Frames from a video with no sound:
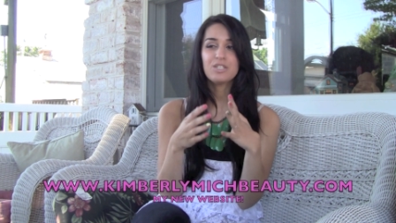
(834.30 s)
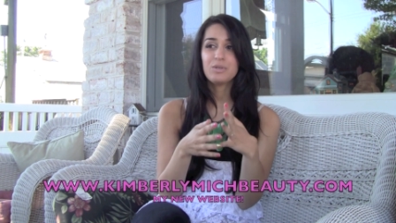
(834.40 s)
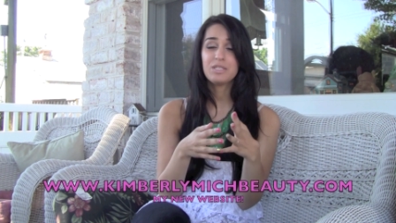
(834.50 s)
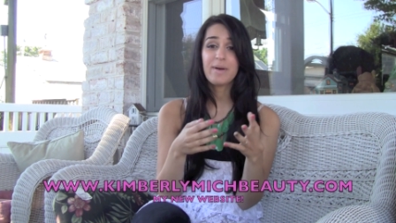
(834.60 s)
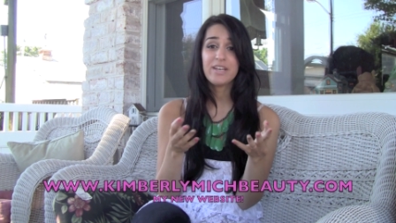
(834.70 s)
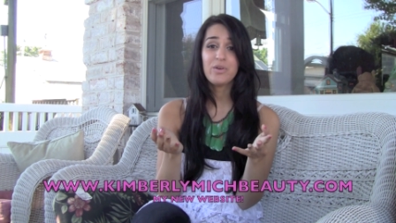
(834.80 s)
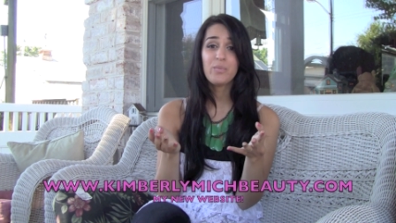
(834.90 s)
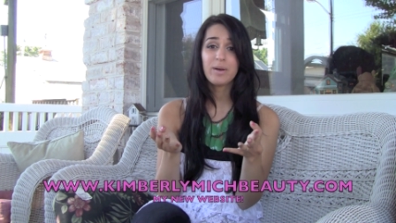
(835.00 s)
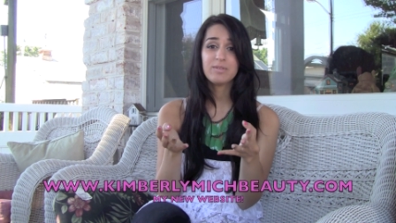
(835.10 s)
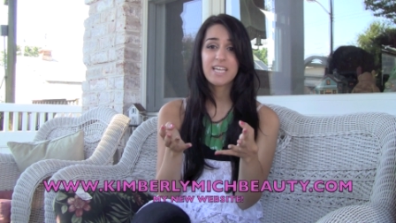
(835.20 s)
So it's my new
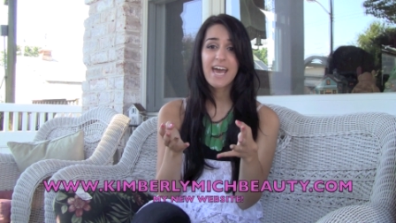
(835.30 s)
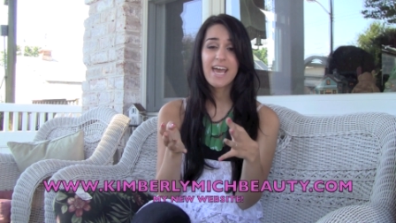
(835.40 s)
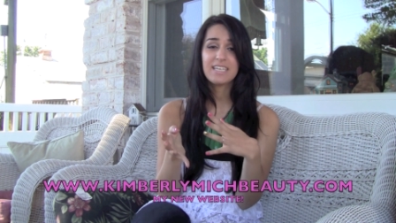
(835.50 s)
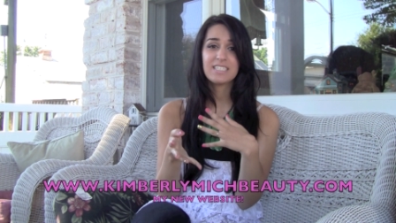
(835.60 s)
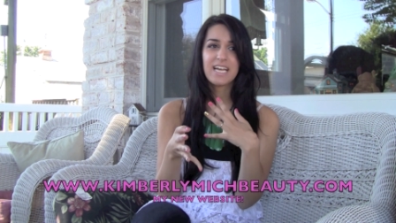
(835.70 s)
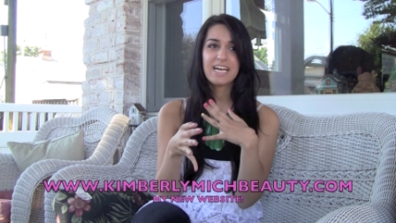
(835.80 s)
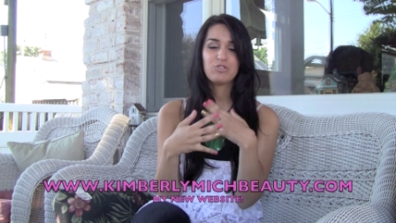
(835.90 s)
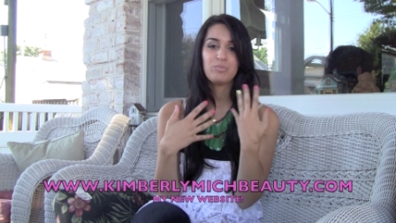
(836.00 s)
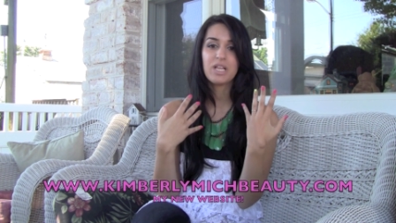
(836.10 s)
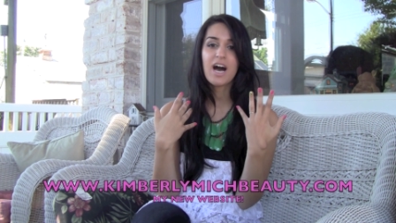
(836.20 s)
website slash
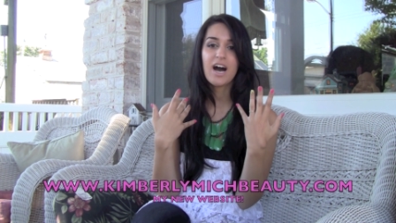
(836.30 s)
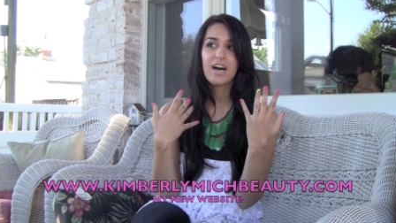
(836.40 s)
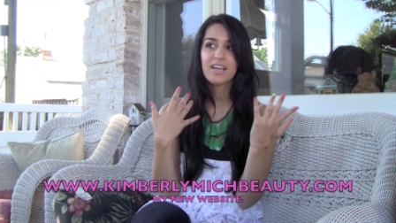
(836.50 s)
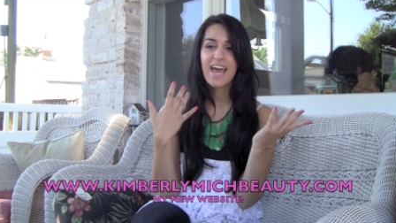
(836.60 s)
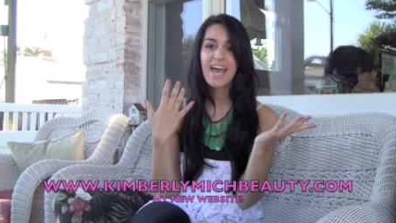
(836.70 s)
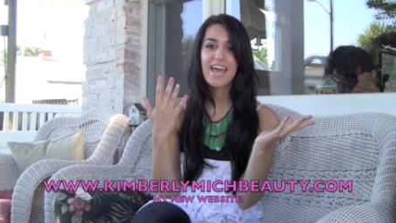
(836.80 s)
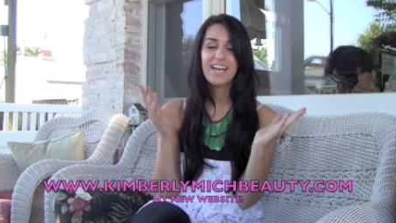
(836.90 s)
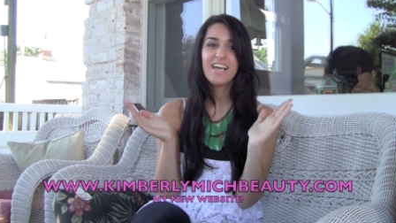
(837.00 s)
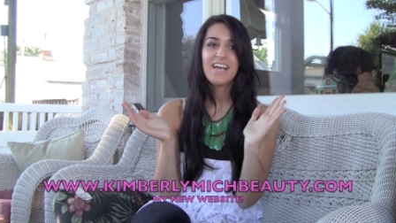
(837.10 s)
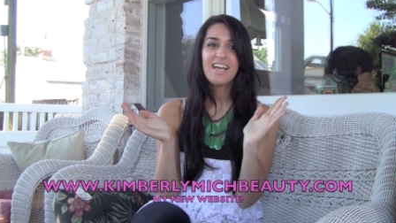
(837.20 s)
blog.
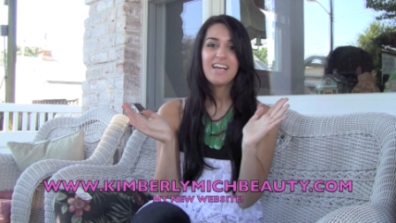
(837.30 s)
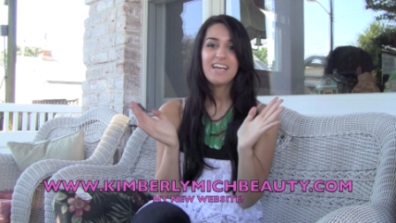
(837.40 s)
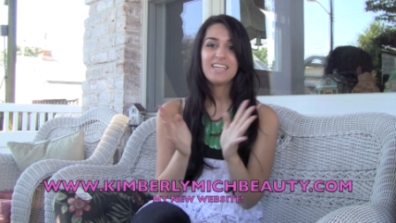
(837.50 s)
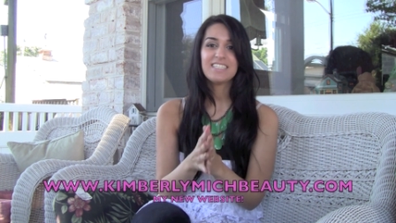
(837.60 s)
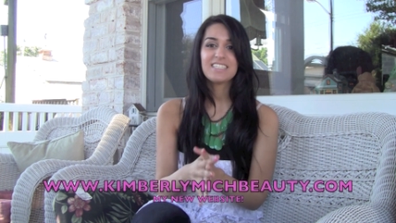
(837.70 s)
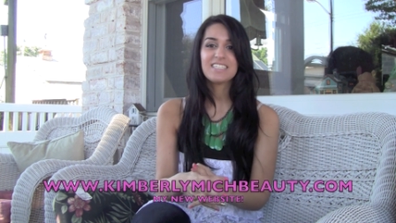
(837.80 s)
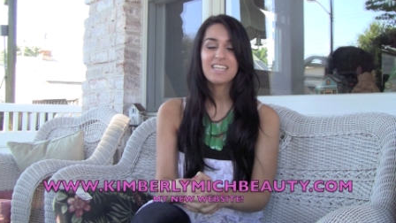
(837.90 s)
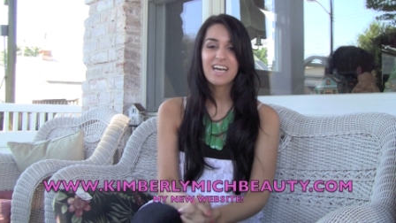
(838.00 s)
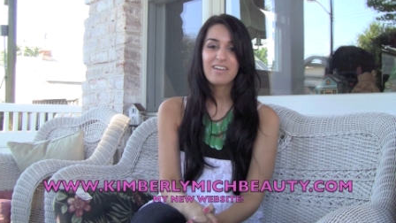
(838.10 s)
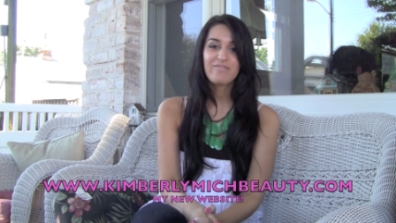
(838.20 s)
And it's
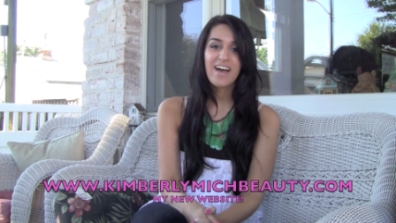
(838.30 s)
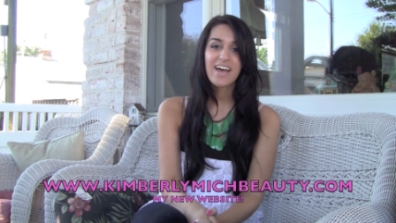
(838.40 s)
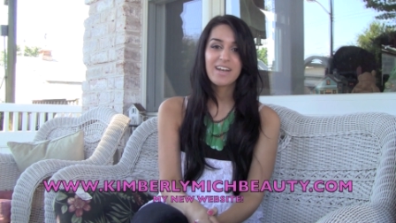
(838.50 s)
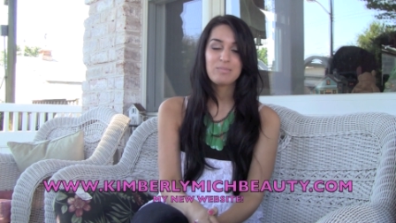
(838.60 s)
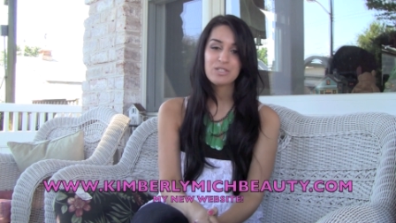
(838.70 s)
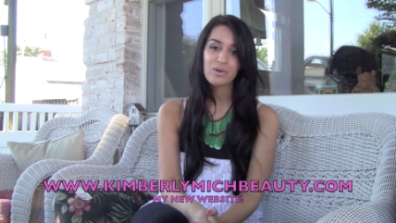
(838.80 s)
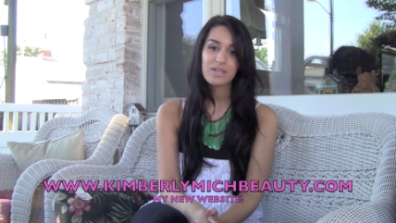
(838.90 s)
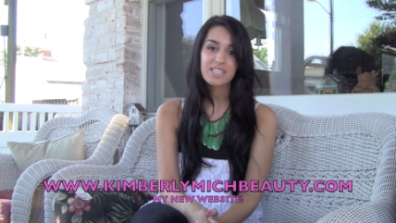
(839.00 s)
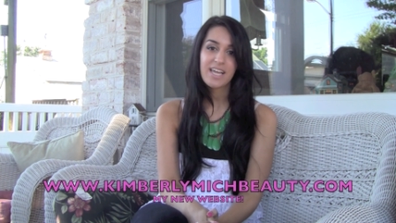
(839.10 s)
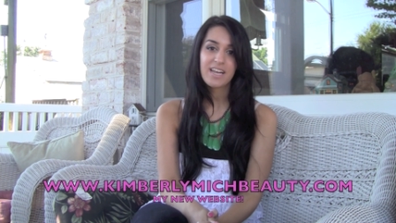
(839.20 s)
a lot of fun. I'm so
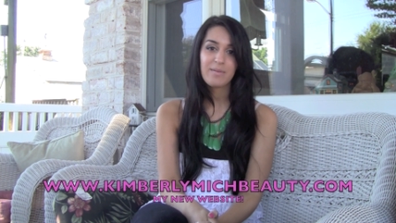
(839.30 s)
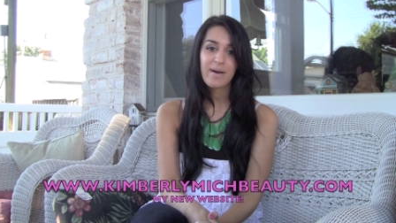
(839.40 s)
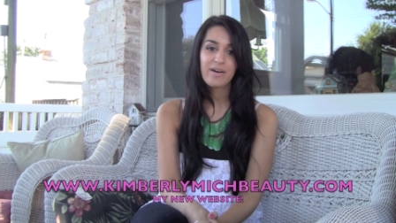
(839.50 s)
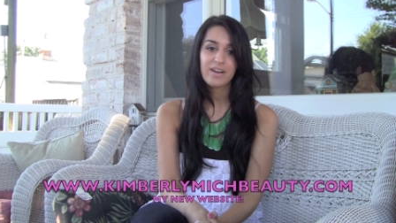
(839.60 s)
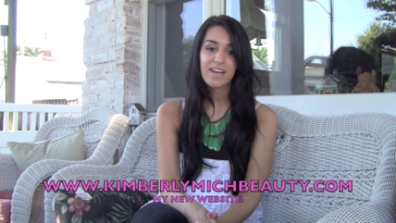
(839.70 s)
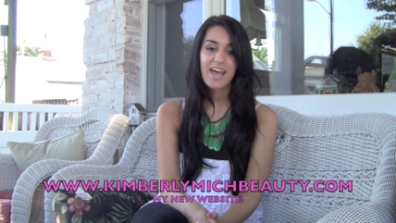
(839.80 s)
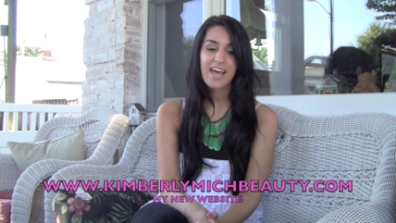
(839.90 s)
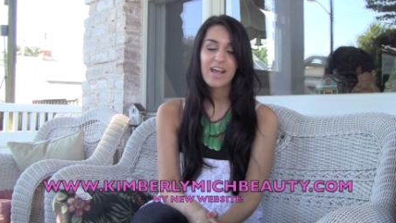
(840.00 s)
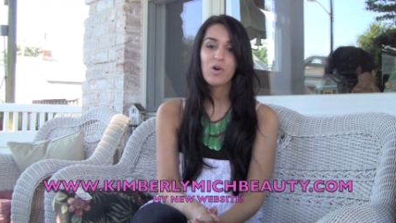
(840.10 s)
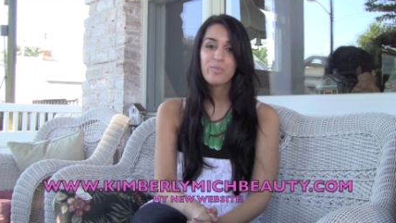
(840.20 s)
excited about it.
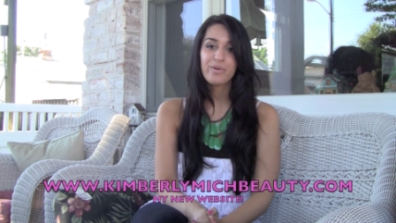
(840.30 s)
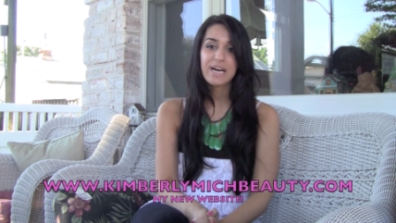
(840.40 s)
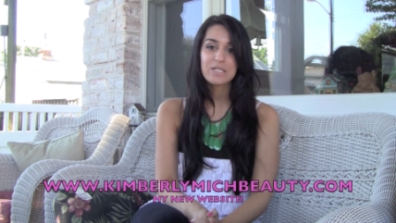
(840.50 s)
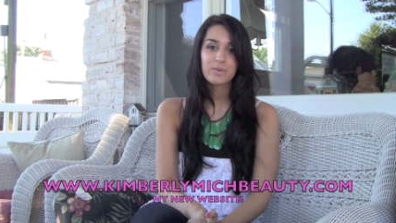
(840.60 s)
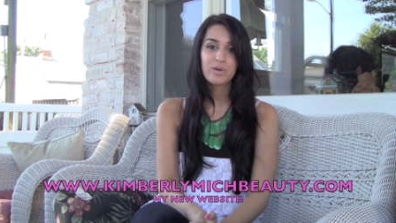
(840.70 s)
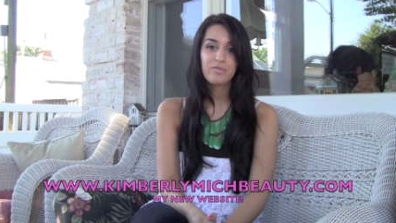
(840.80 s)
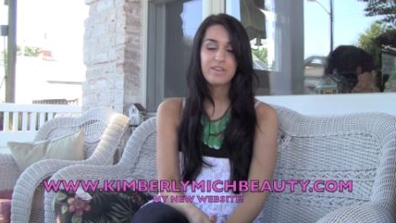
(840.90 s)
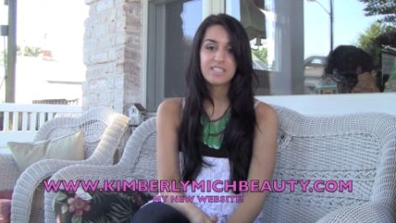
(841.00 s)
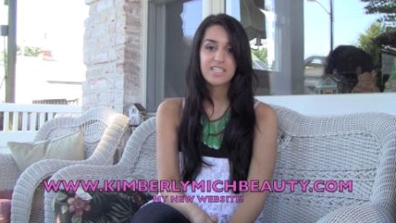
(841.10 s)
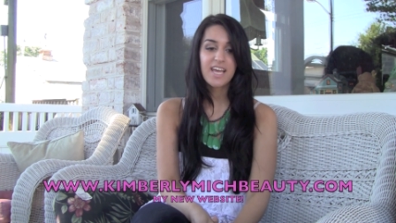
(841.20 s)
And I hope you guys will go
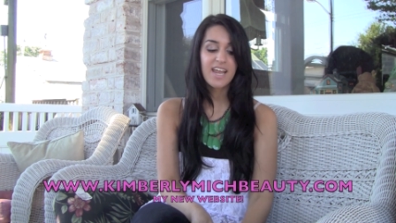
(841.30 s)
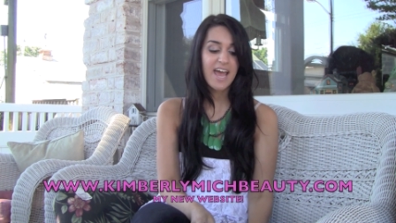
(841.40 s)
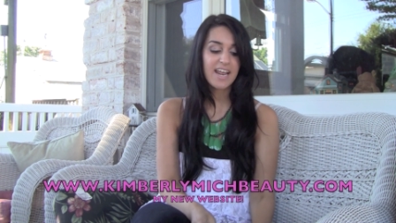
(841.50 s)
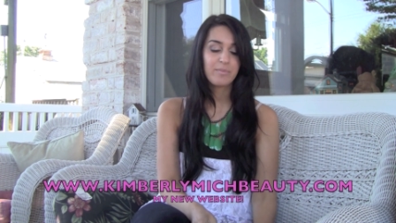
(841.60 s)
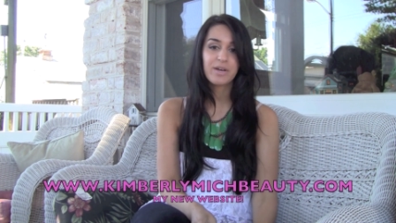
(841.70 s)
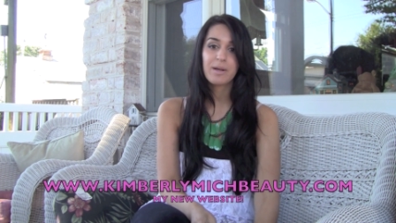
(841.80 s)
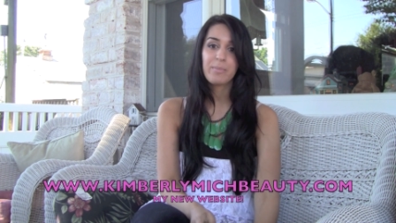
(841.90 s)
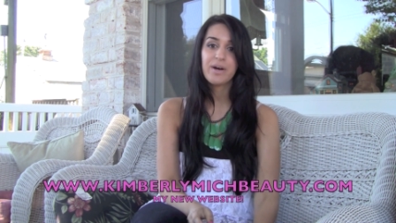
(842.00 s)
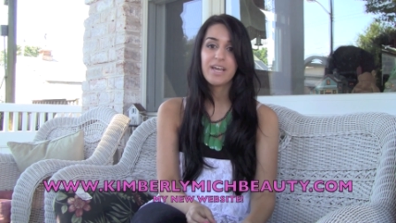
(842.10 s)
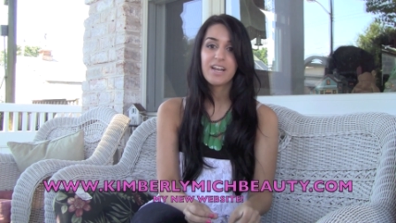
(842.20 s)
visit it. And I'm going
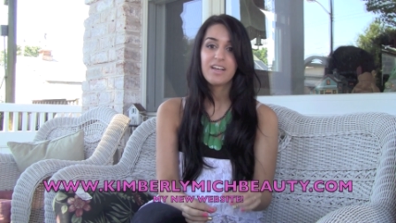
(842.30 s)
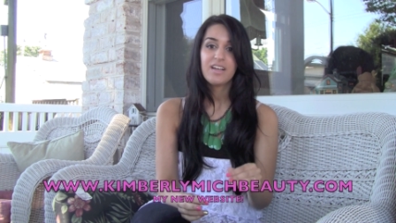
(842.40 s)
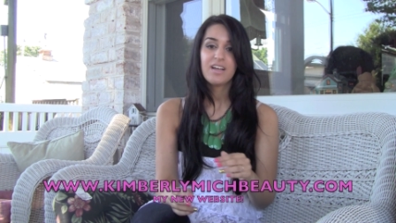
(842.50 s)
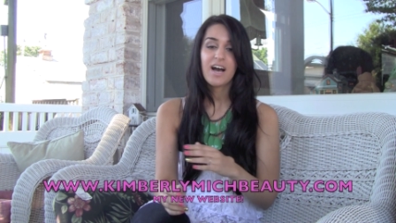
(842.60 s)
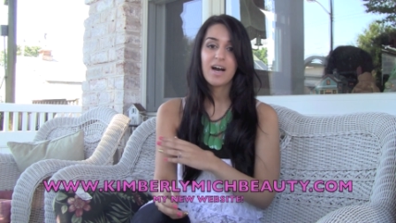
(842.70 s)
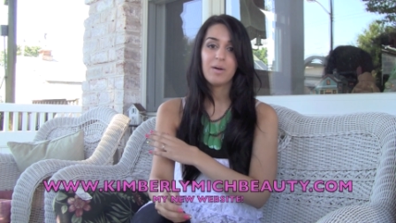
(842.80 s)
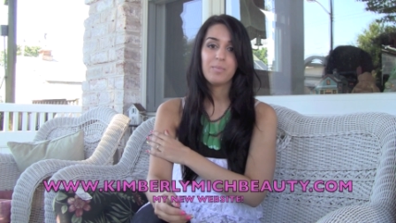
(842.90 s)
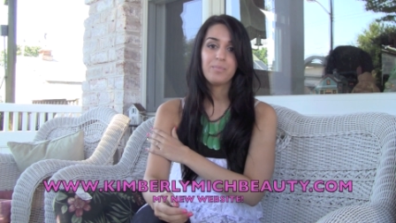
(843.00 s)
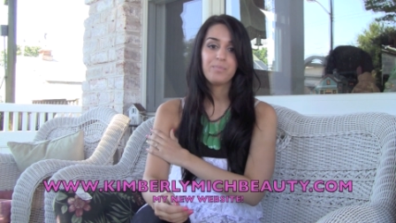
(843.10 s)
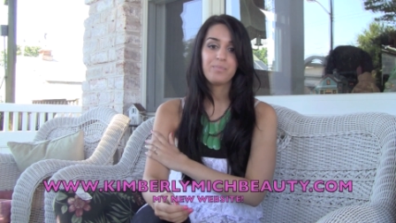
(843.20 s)
to put... Um,